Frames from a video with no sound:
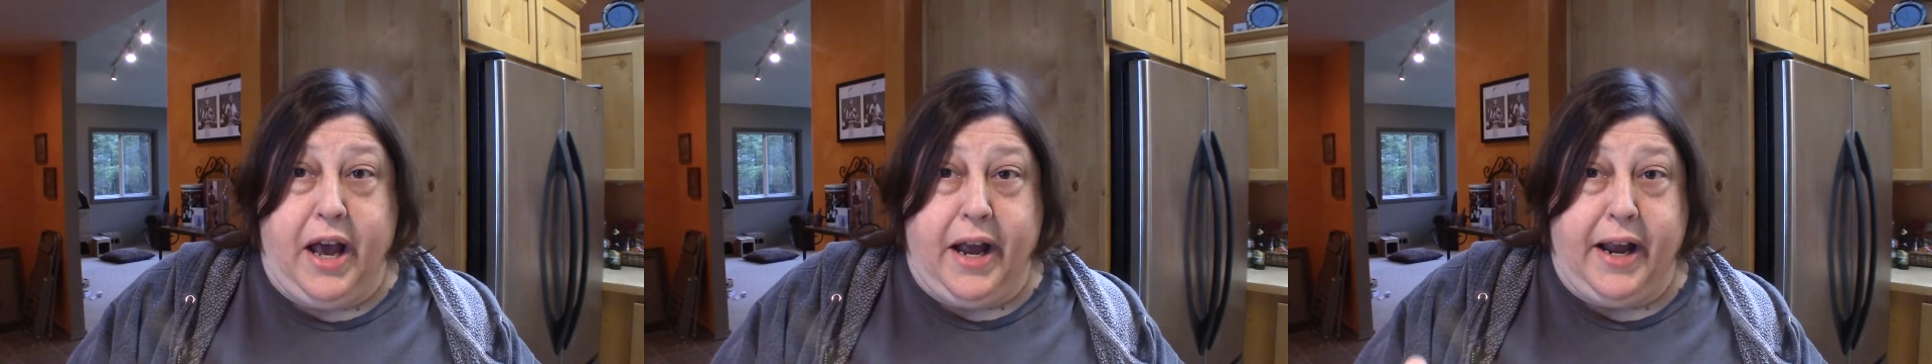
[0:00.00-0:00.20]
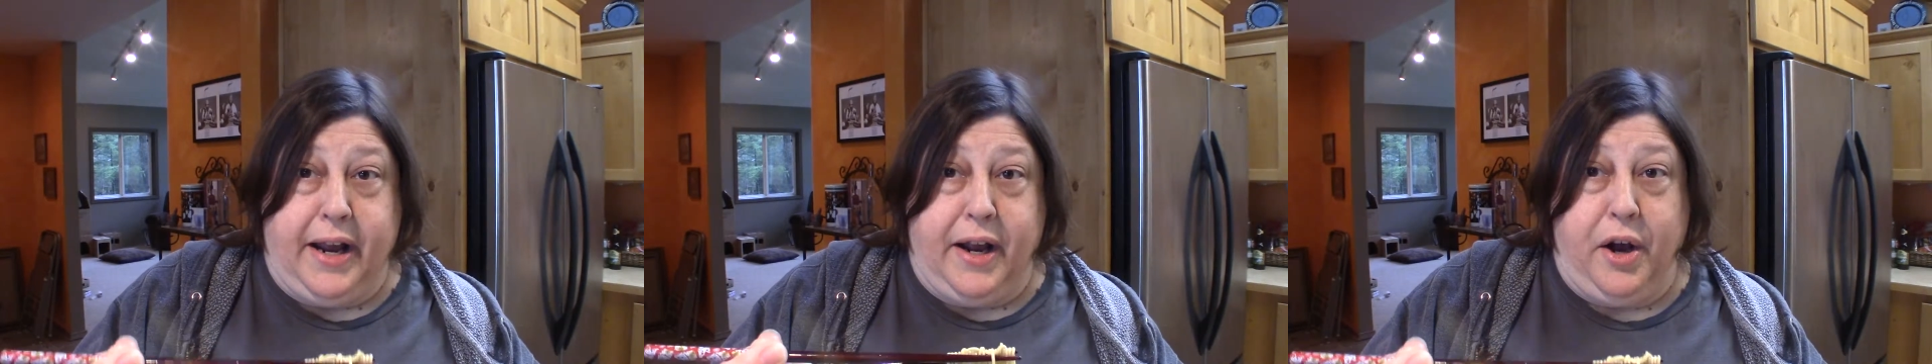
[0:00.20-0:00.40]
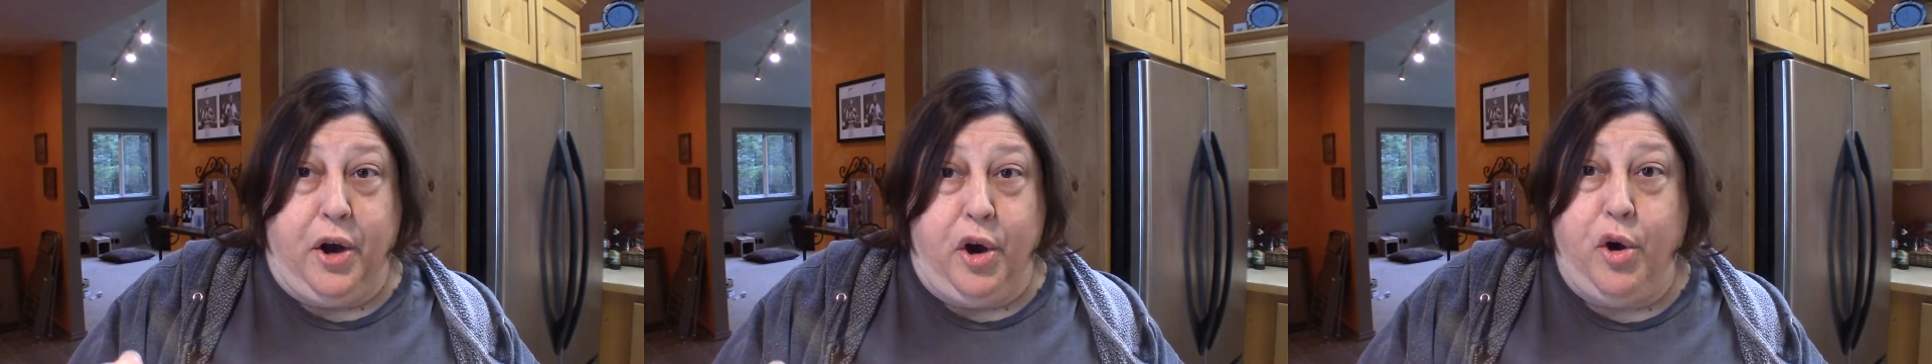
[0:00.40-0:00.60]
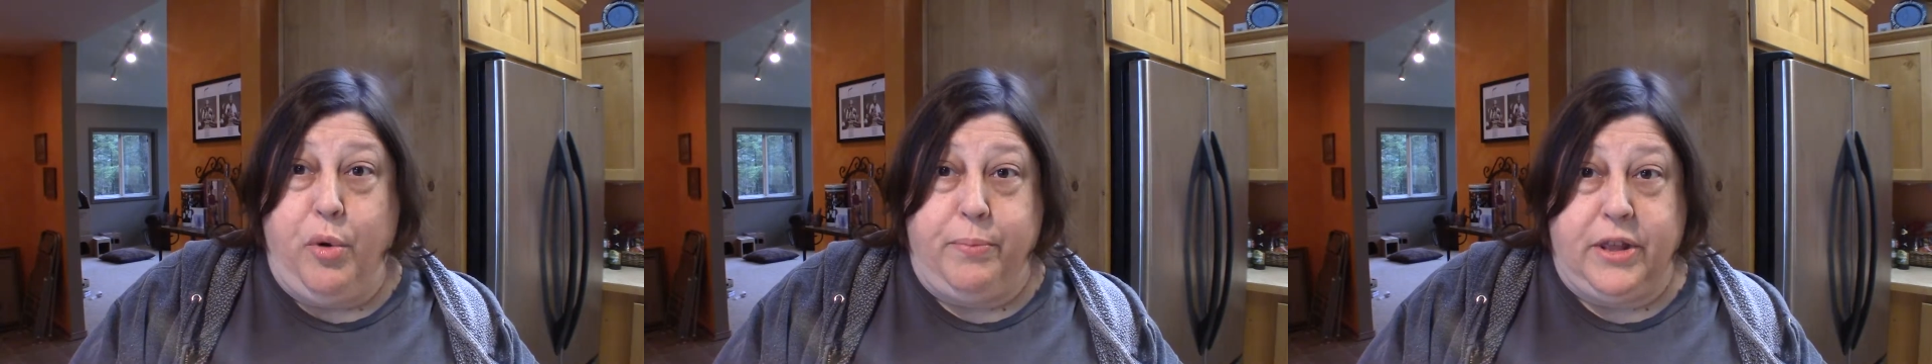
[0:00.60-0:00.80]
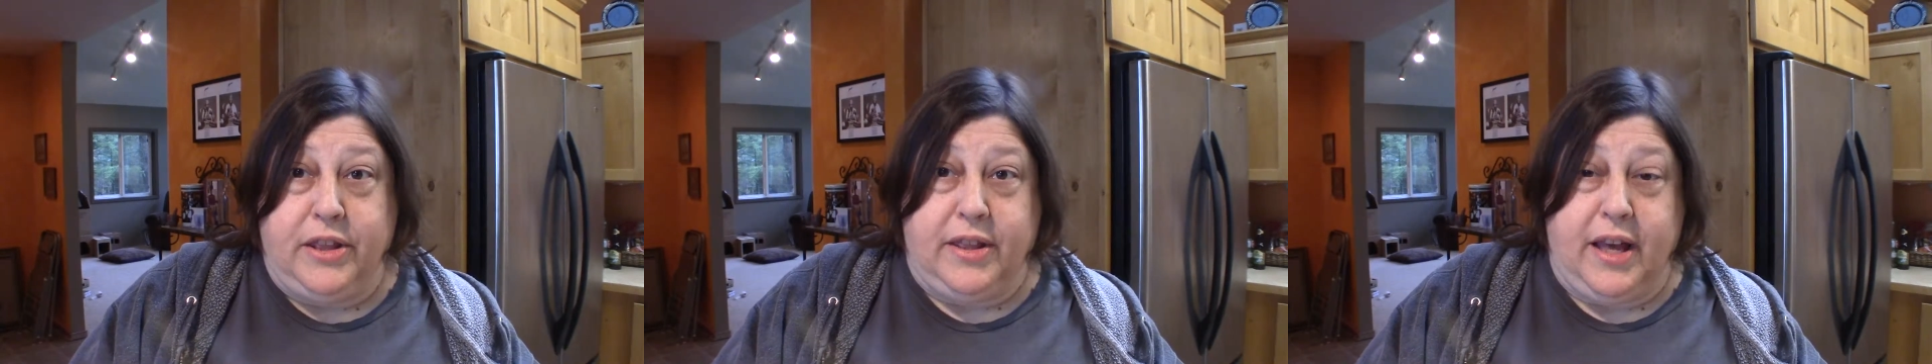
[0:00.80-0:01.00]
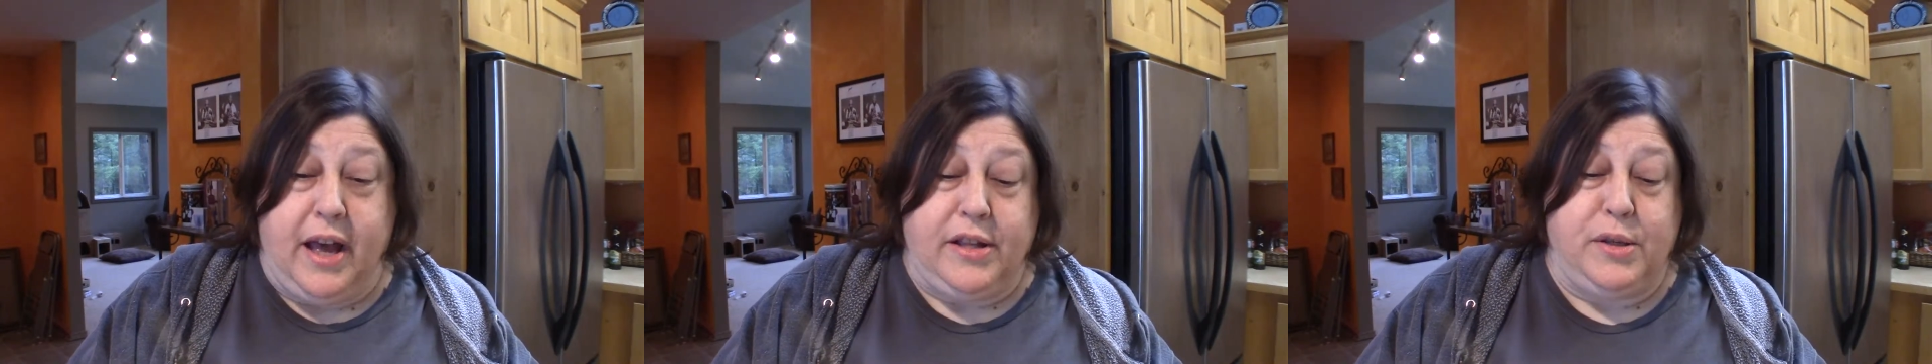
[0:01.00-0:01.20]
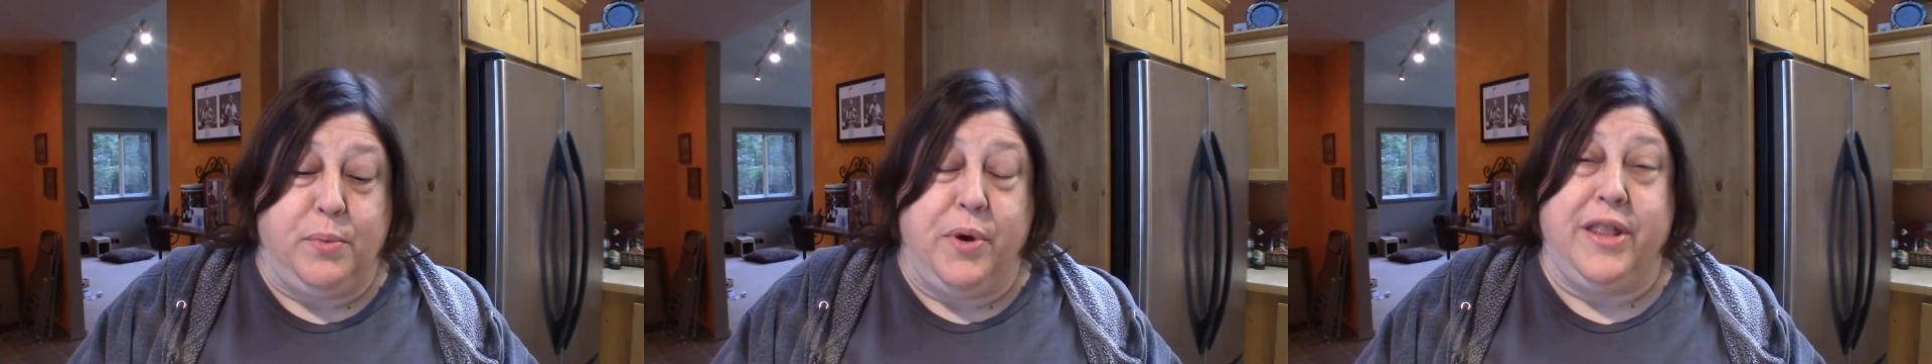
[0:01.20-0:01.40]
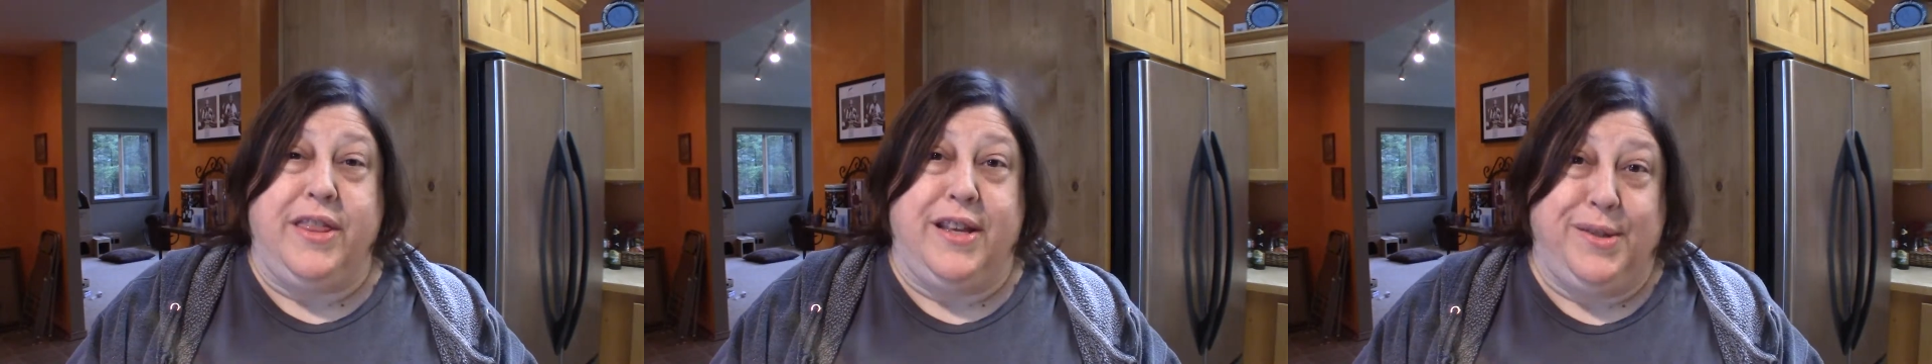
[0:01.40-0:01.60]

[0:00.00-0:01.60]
I hope that that's what